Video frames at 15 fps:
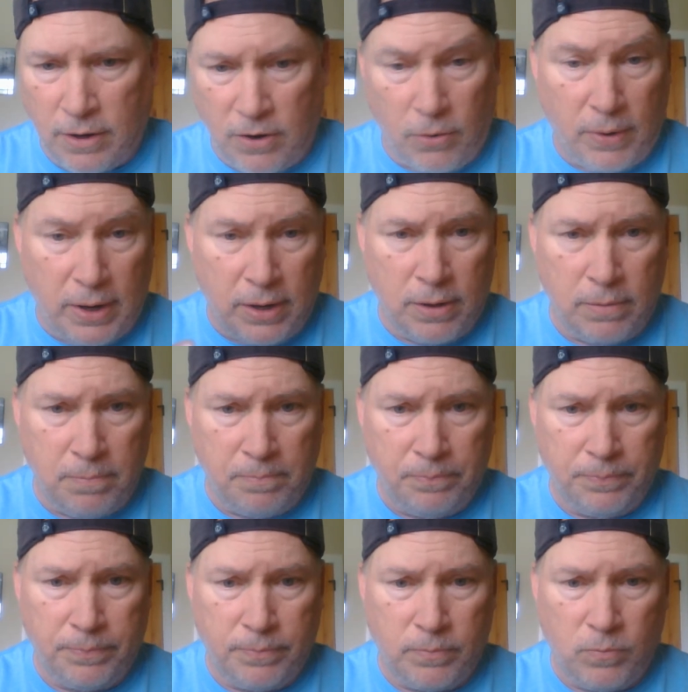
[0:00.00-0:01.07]
your
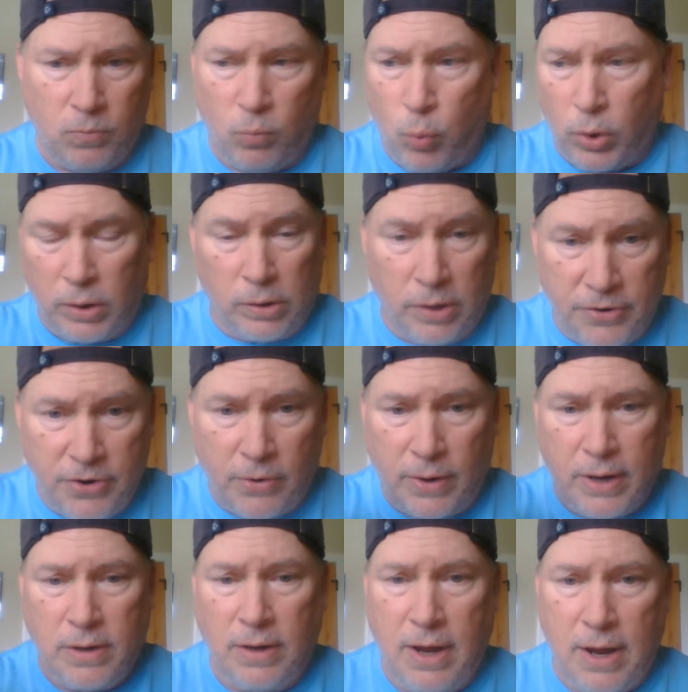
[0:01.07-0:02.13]
in-world, your
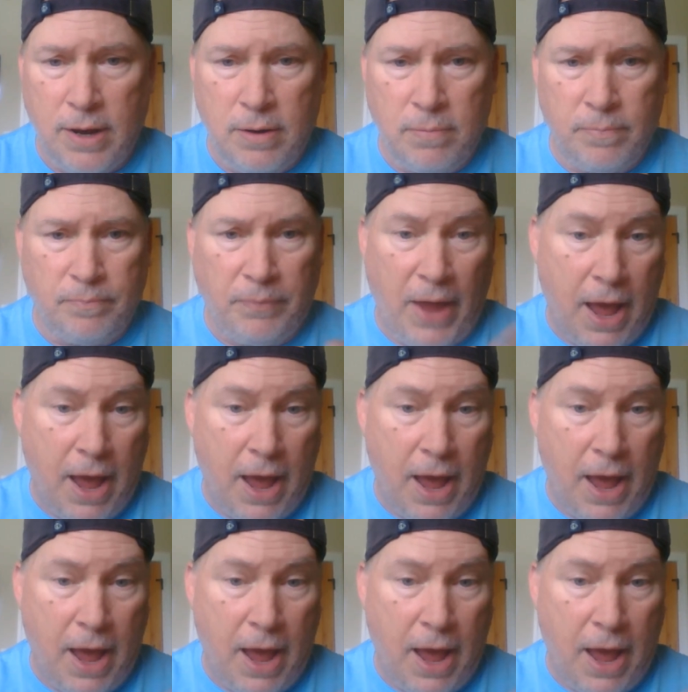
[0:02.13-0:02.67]
in-game